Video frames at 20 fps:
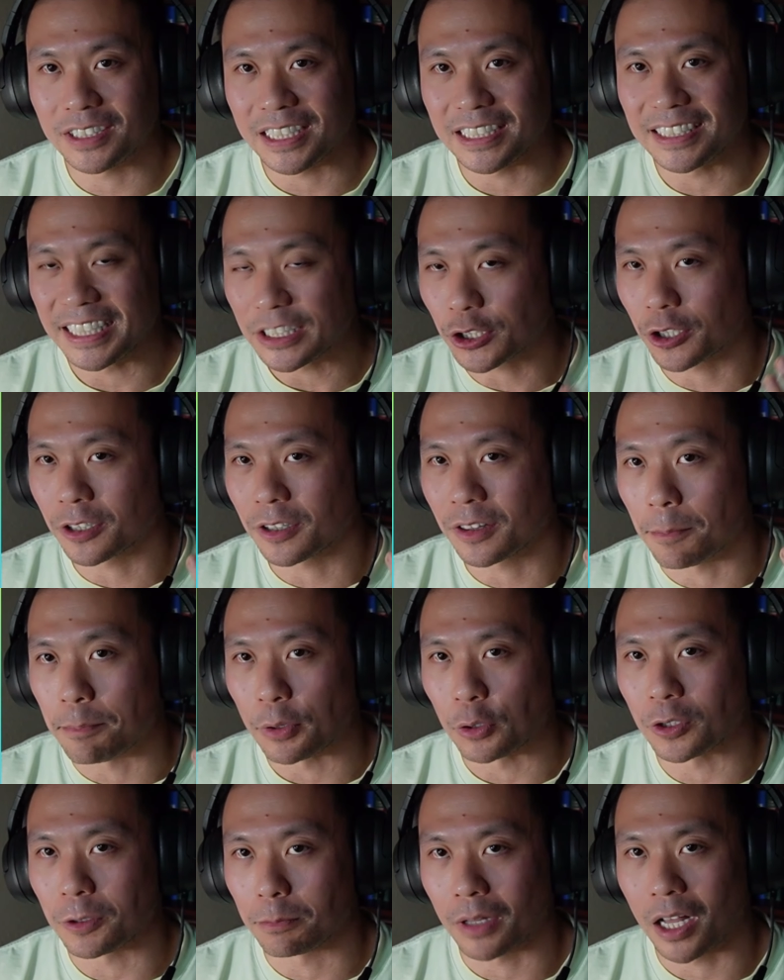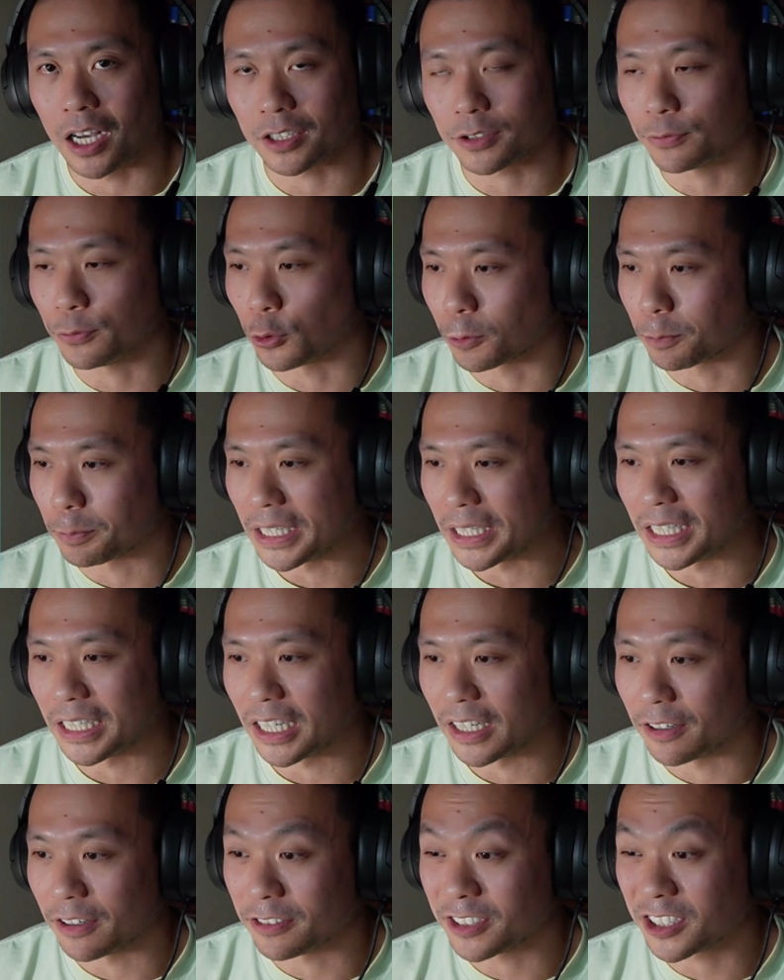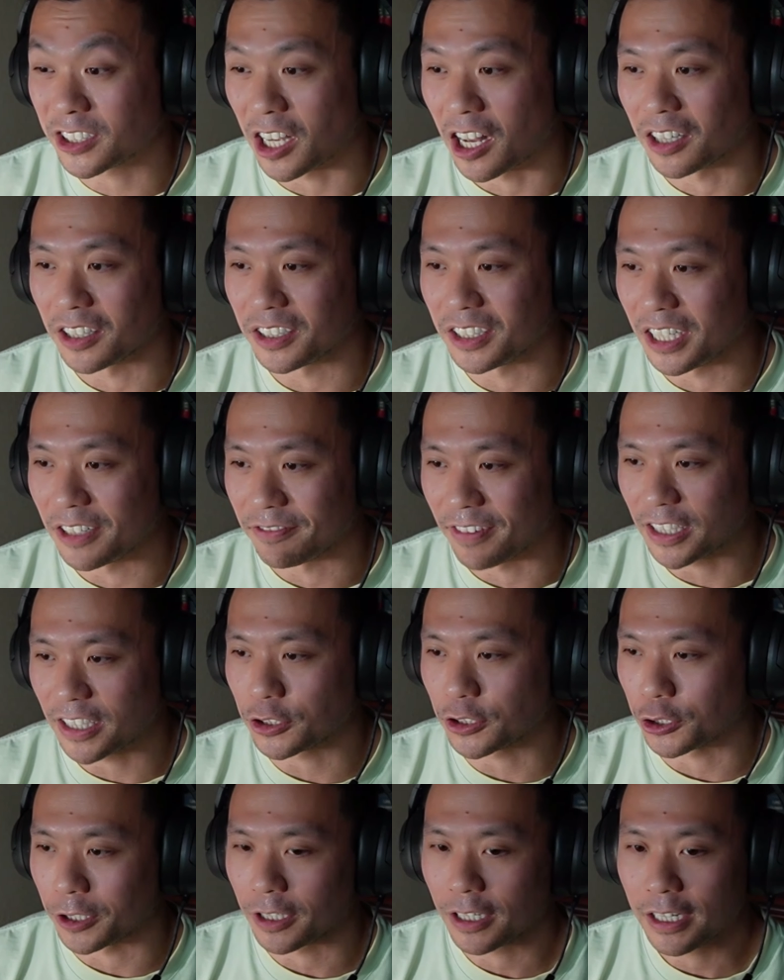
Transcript: These are the building blocks for being a solid investor.